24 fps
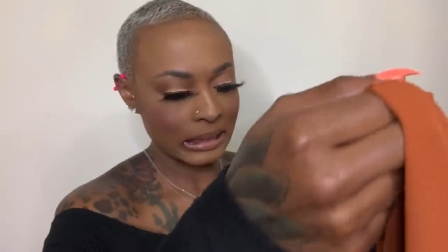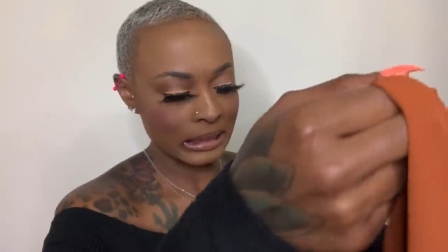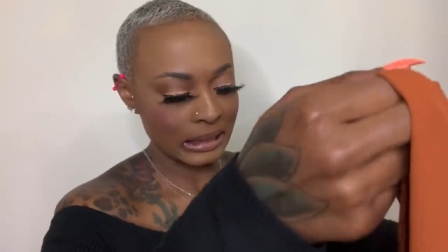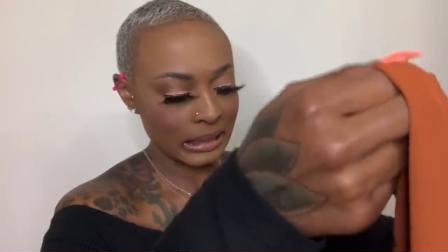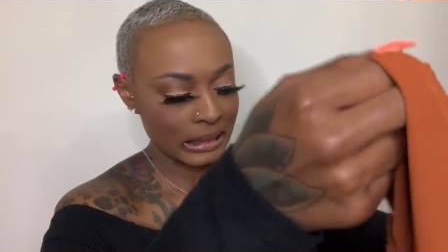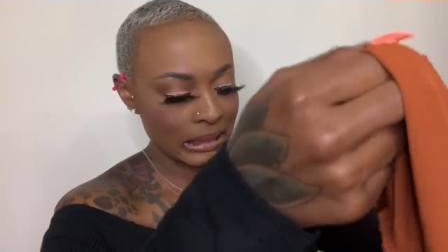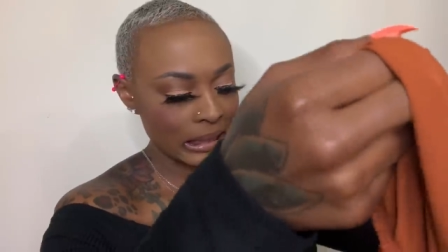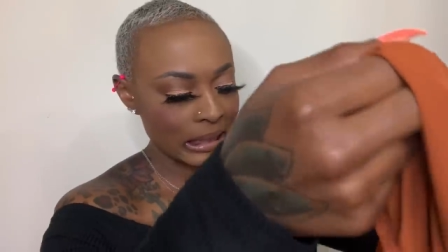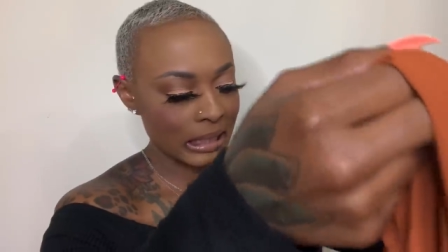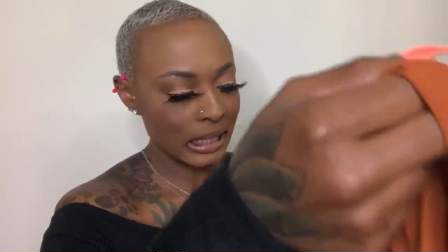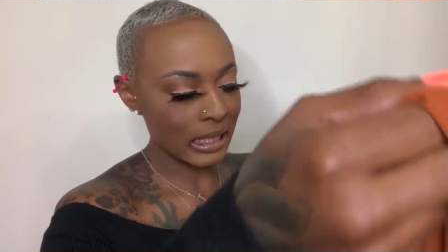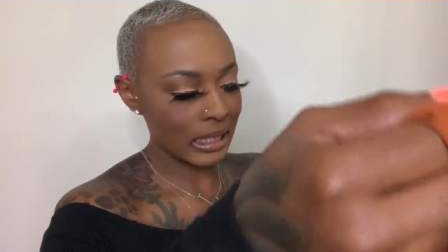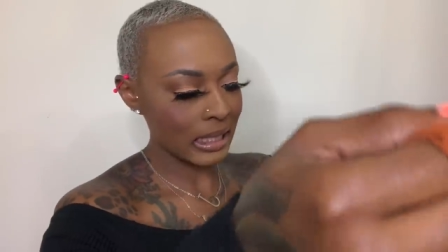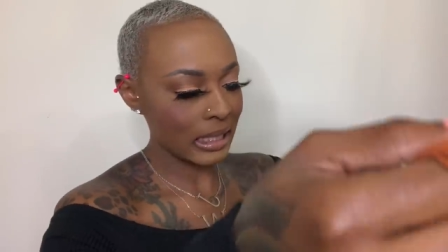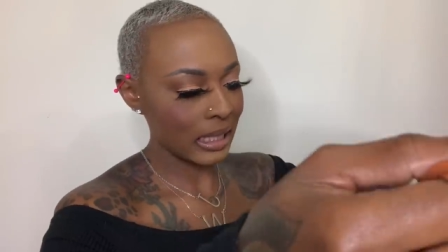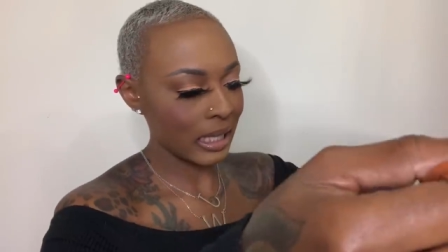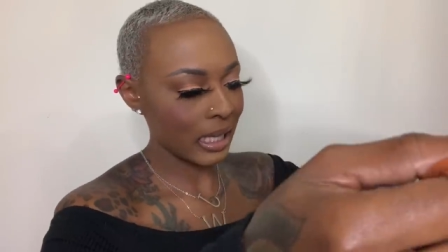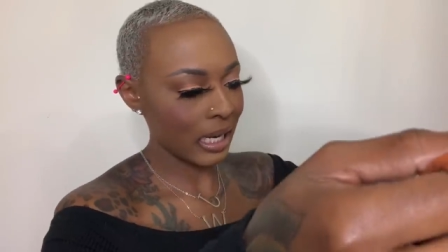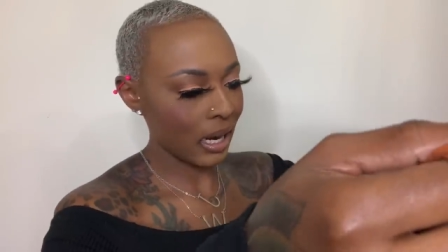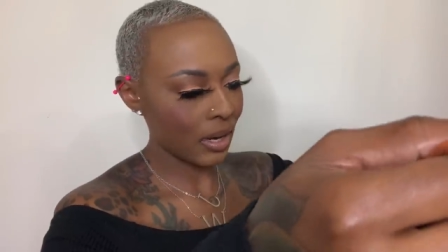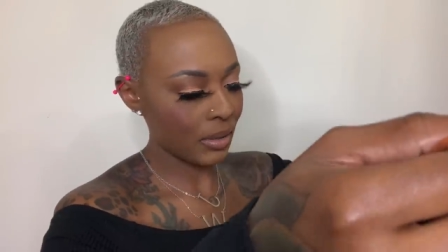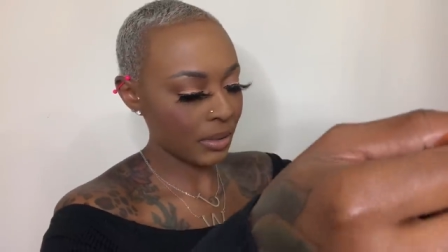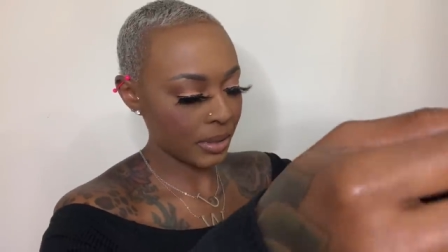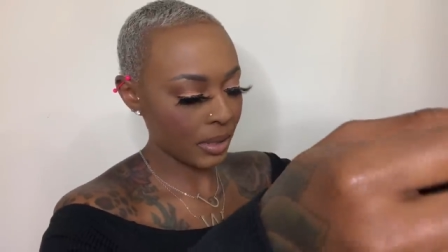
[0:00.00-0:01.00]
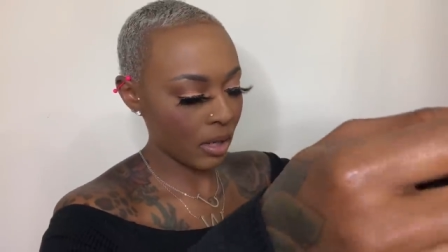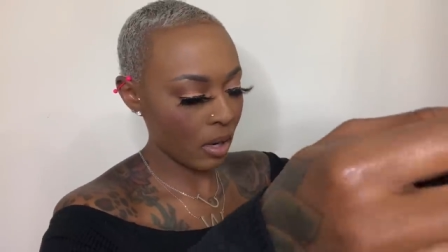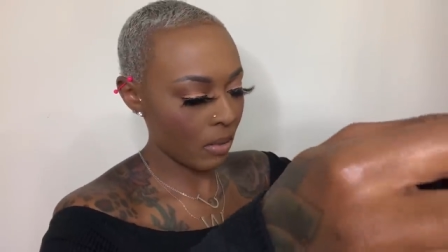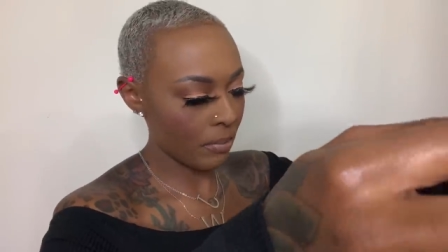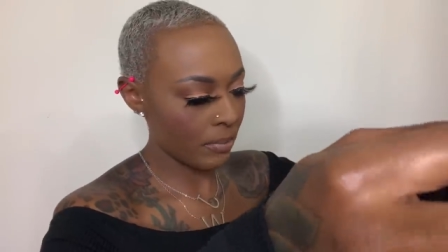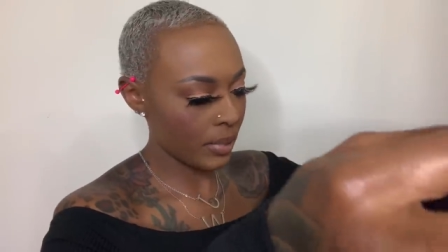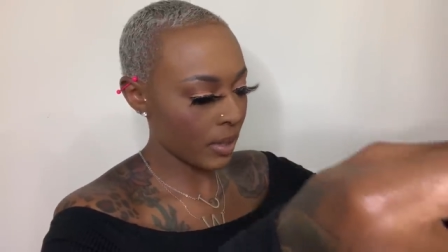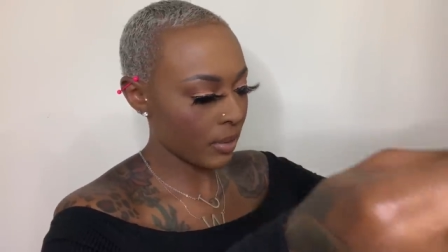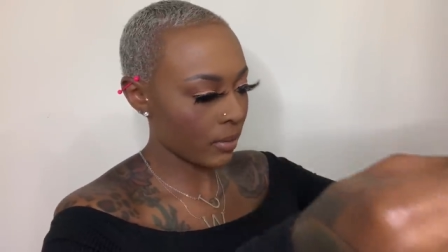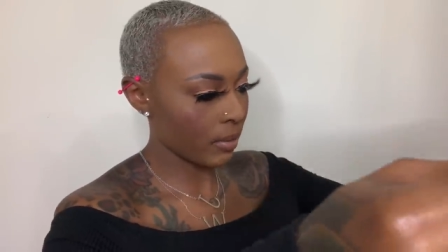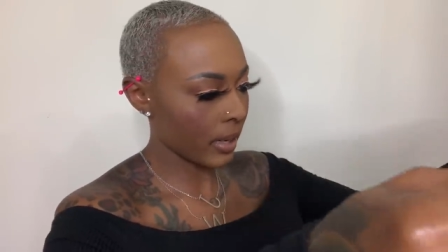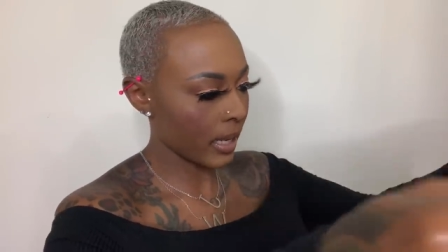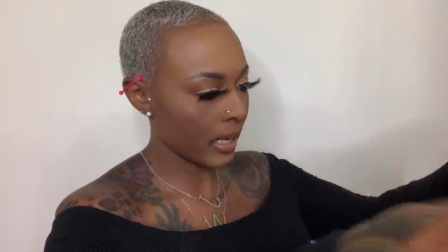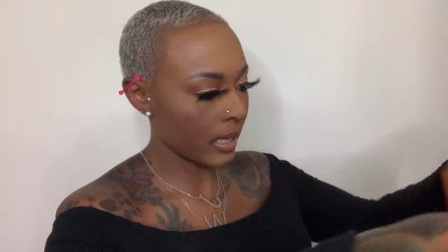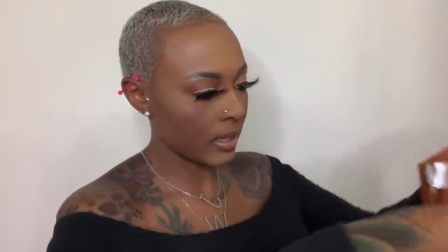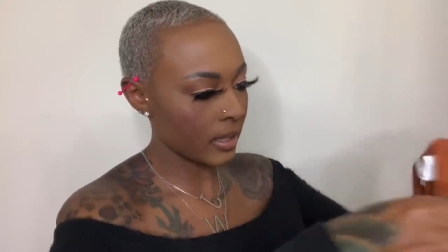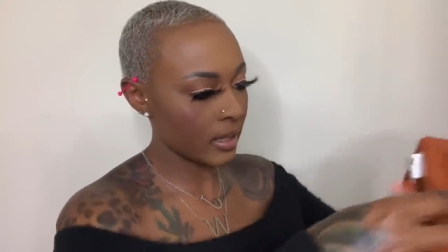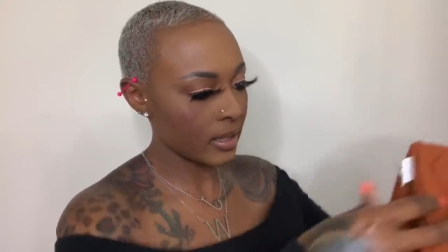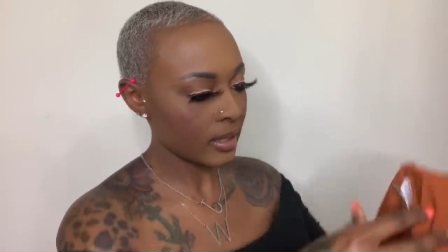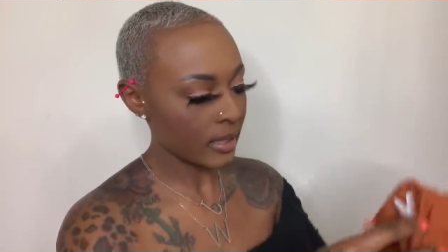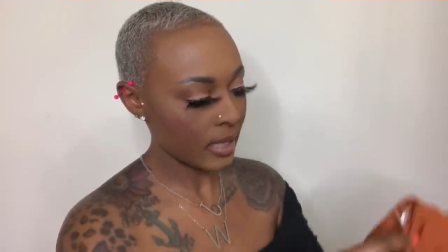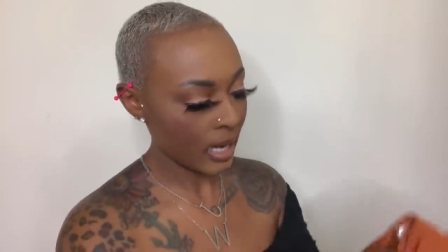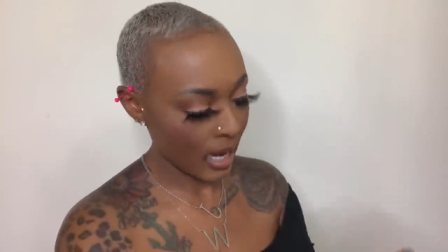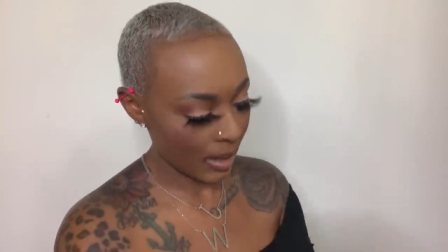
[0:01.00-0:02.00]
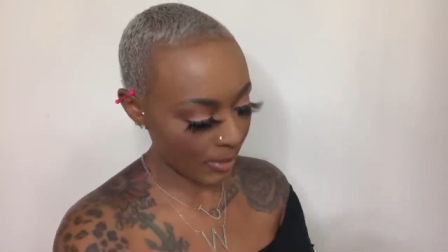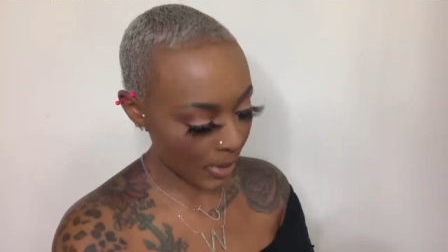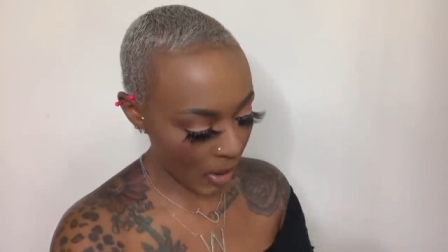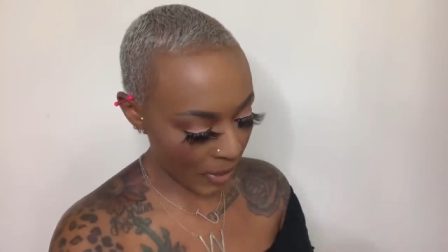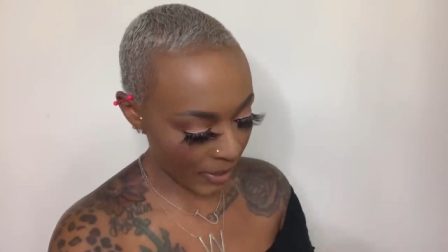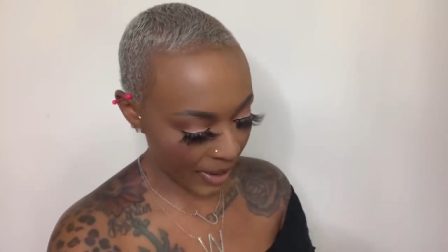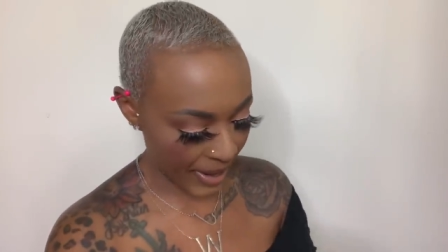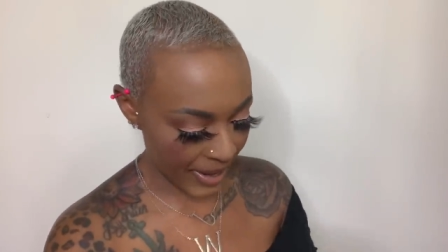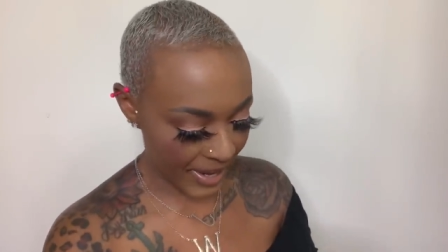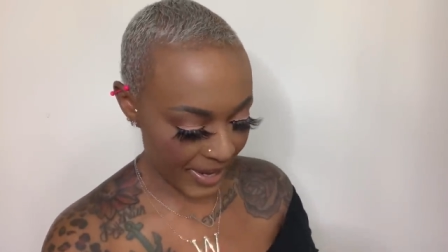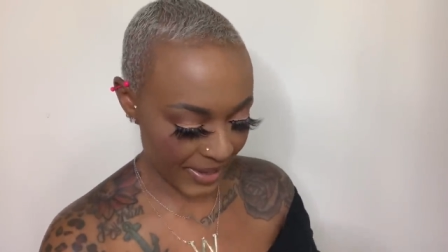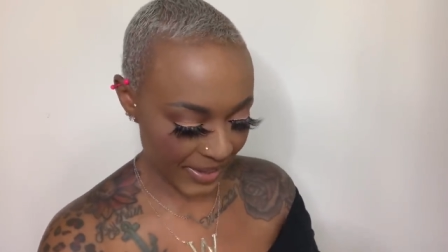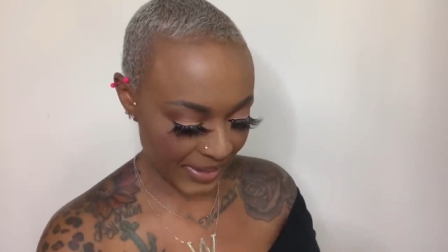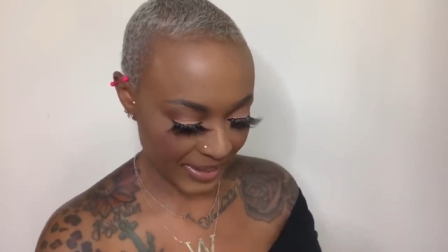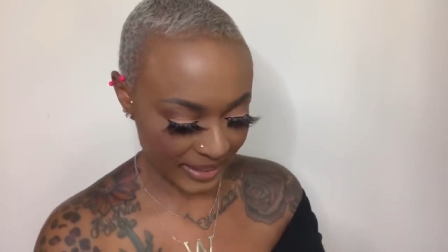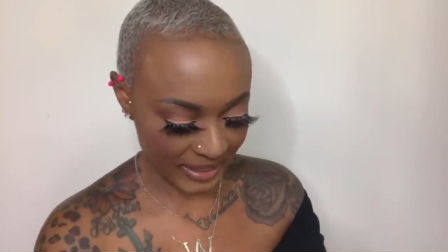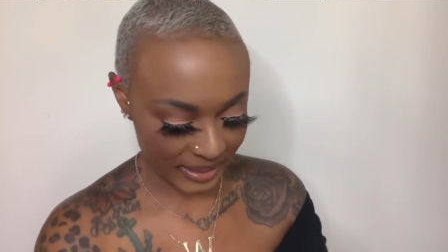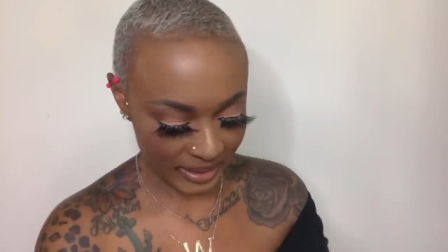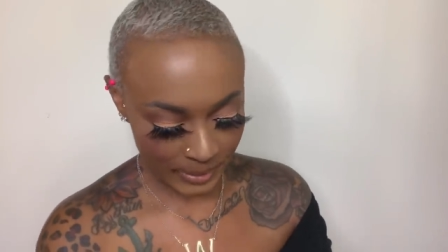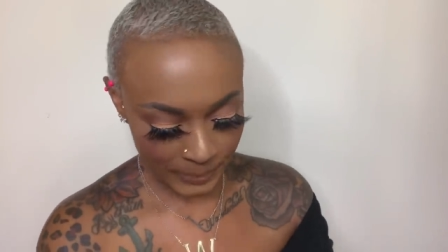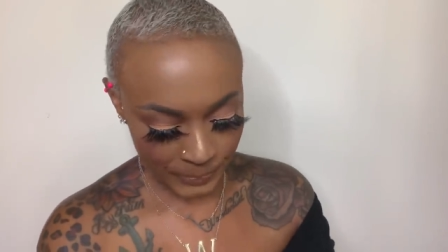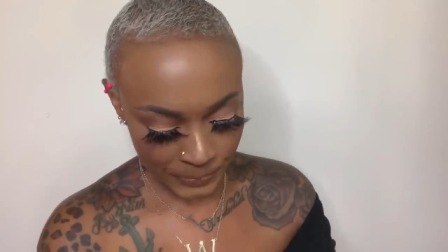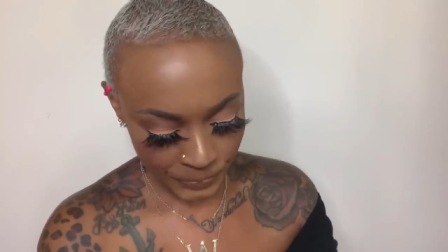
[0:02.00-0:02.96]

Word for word: And I said I was going to be ready this time. Okay, here it is.